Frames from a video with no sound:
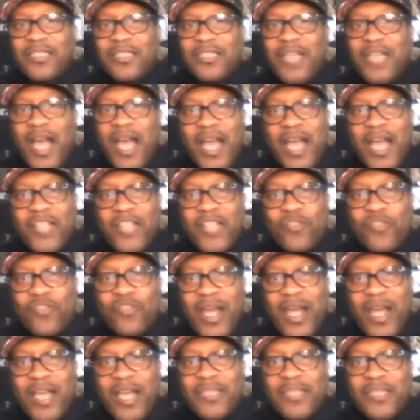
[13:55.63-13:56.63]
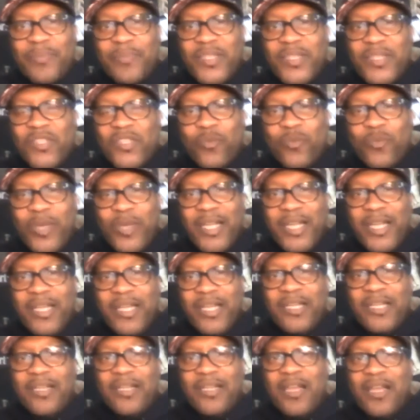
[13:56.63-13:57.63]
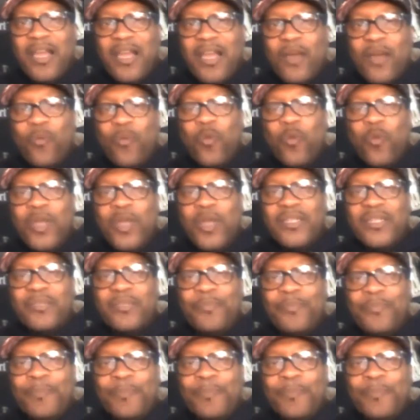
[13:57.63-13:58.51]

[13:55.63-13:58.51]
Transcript: contrast between what the